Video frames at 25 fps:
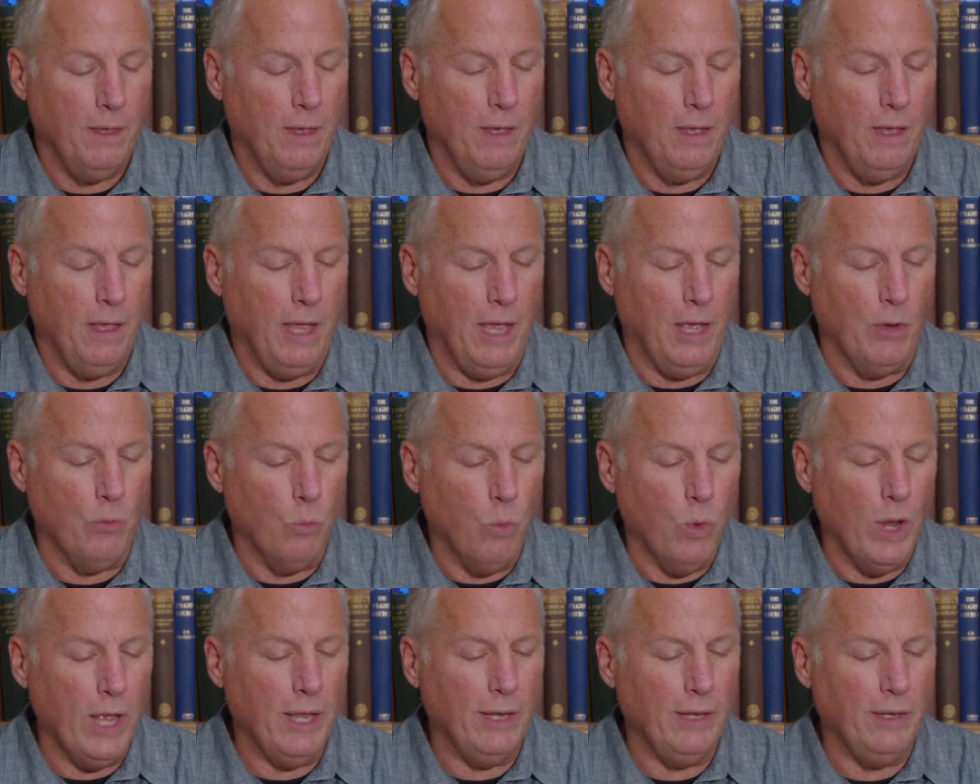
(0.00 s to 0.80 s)
And
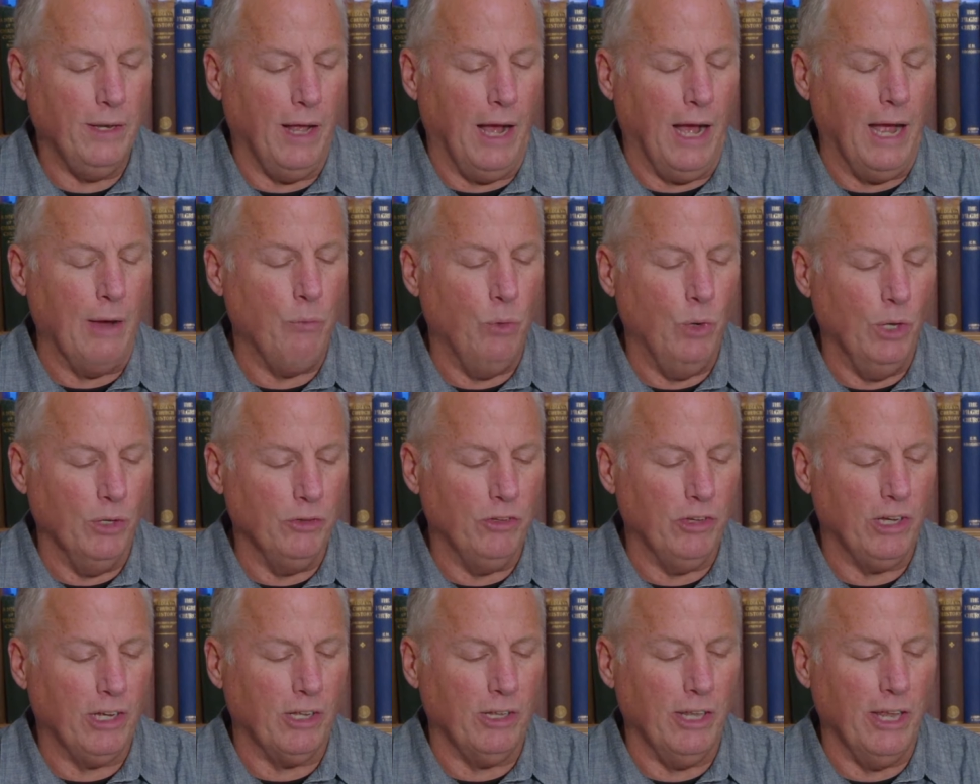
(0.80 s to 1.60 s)
when I will
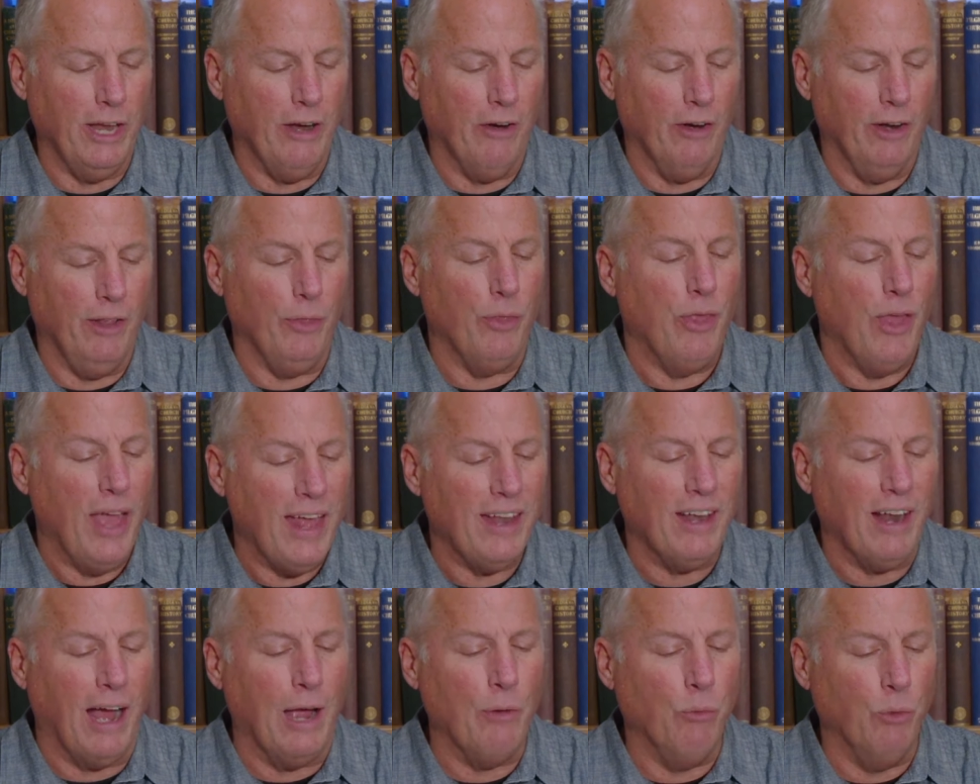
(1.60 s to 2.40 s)
declare,
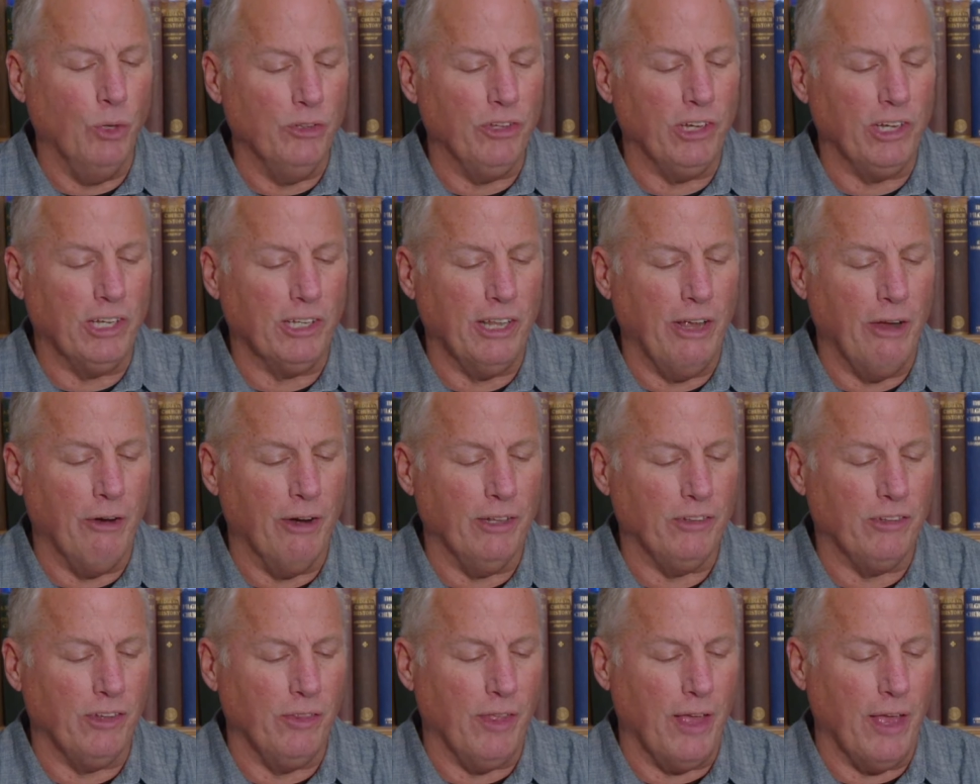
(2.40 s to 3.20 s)
then I will declare
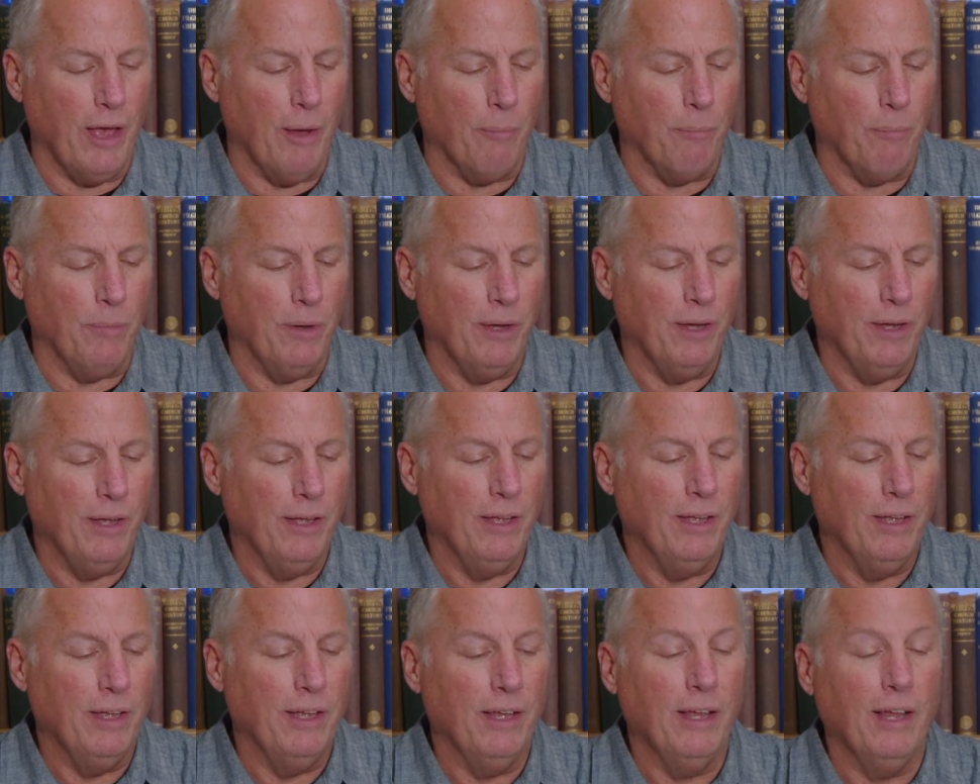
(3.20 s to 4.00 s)
it to them,
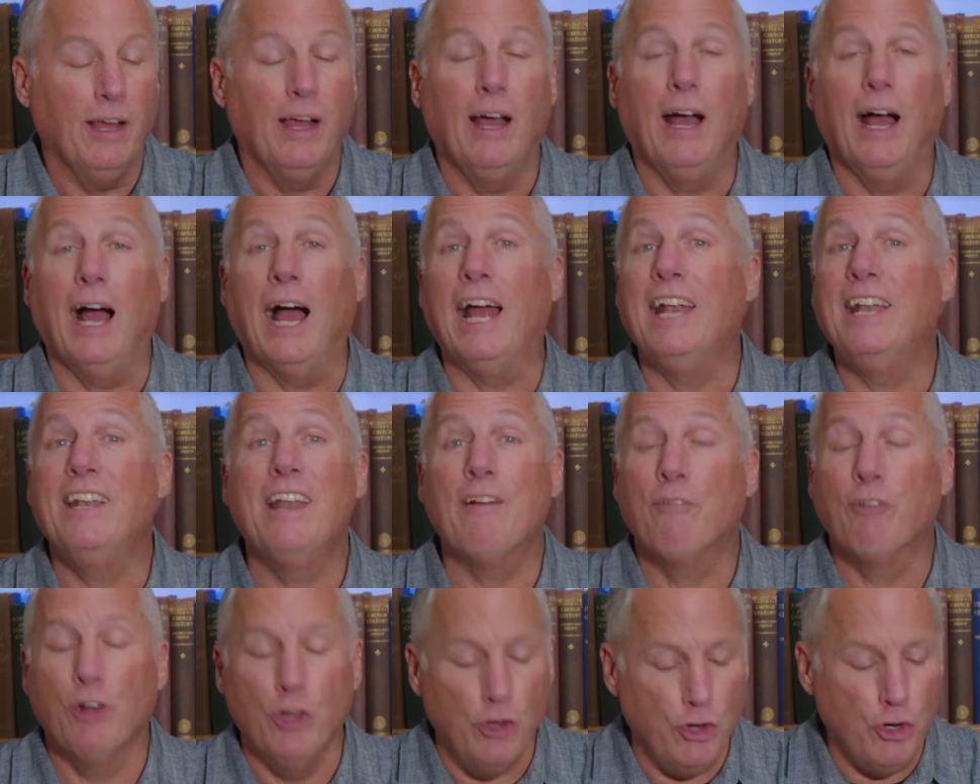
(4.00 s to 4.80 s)
I
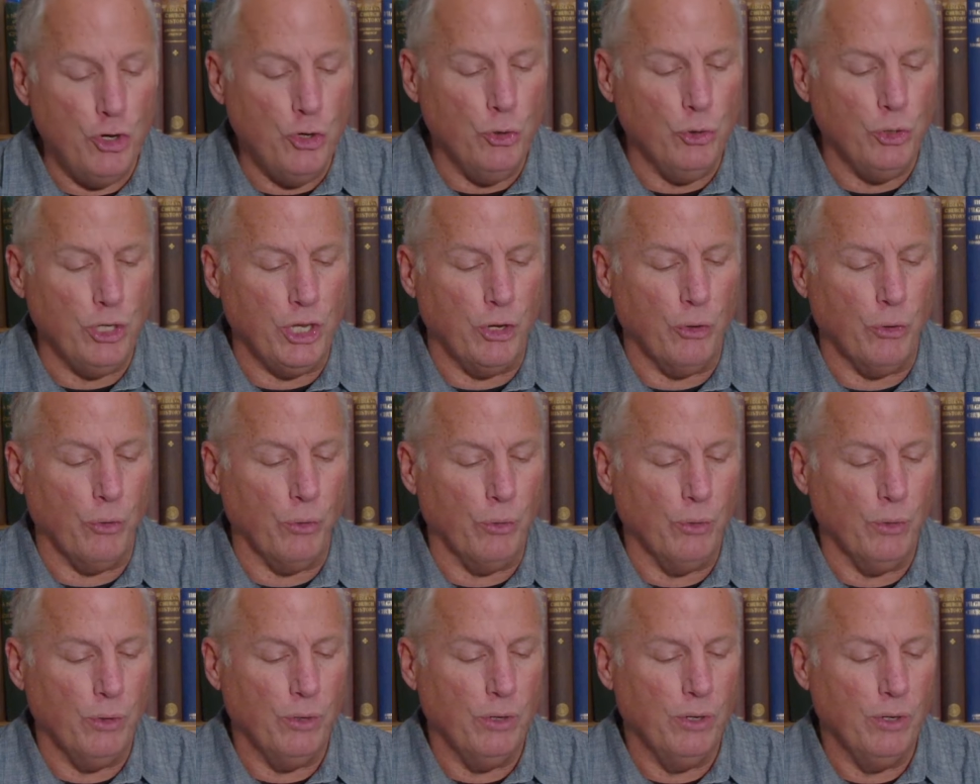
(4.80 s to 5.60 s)
never knew
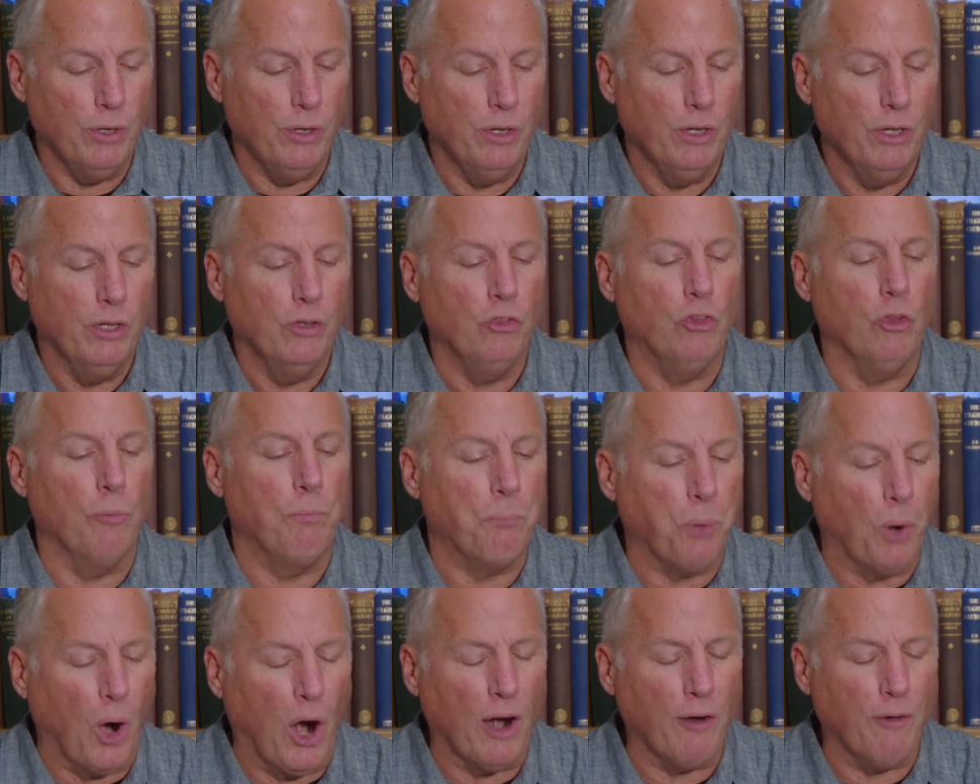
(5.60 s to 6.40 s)
you.
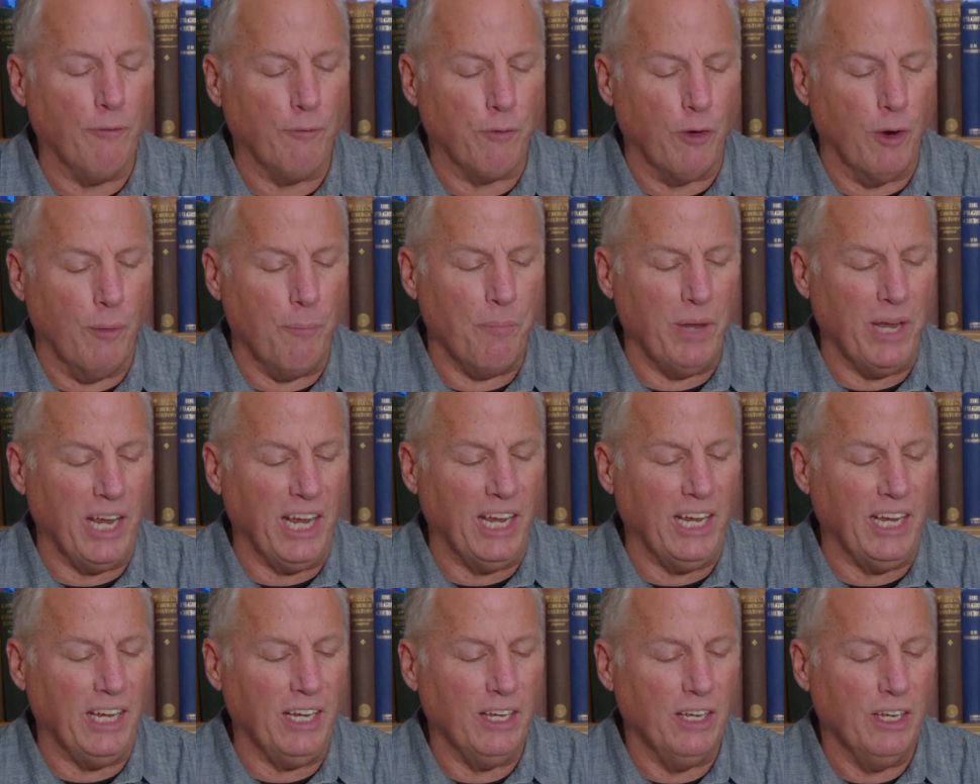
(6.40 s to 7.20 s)
Depart from
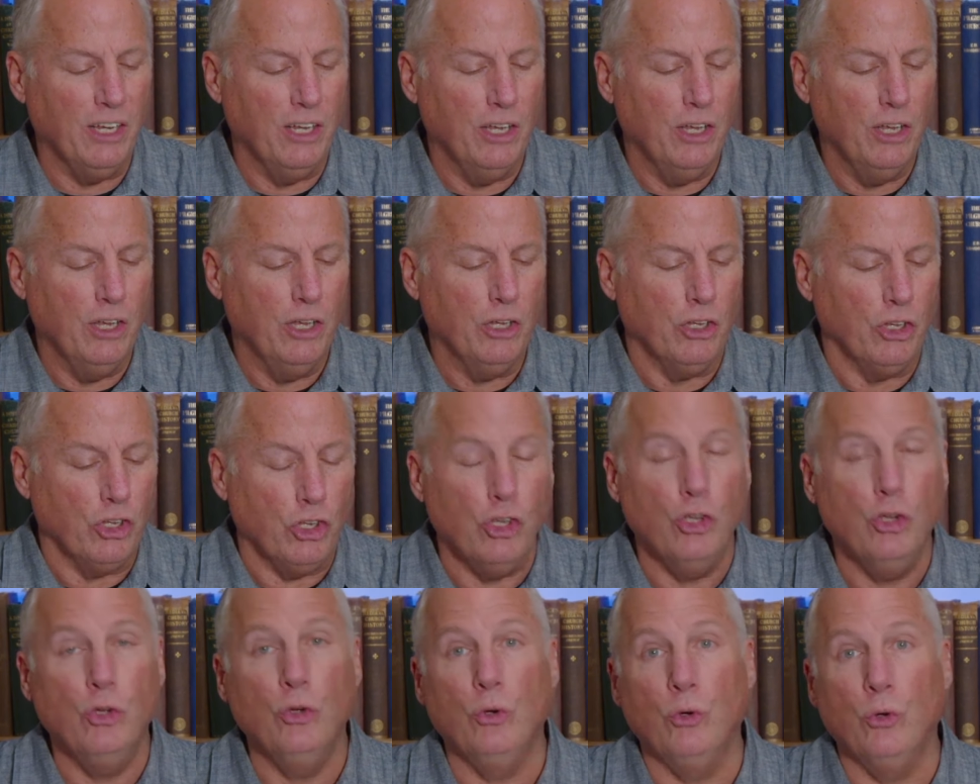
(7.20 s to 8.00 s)
me,
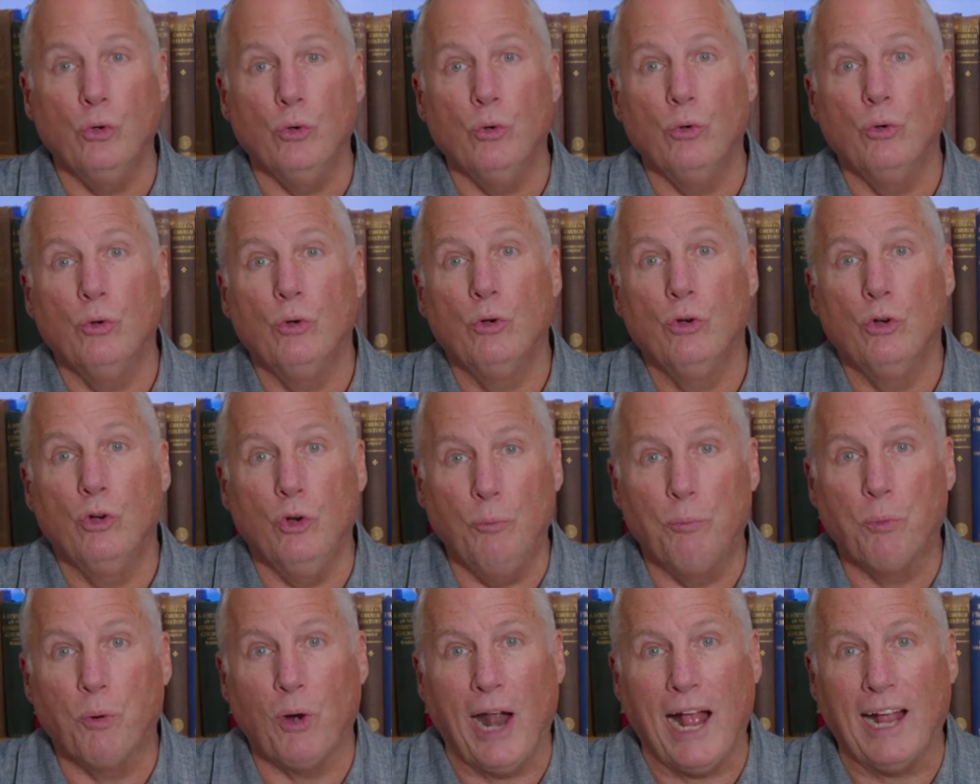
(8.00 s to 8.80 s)
you who
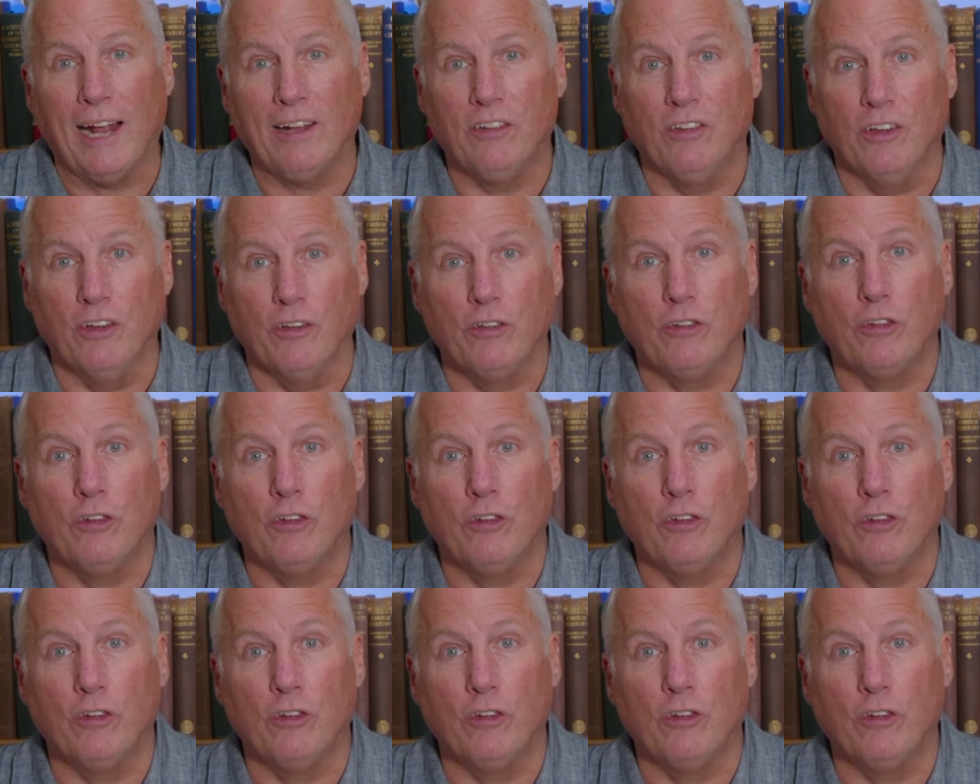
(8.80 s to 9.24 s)
practice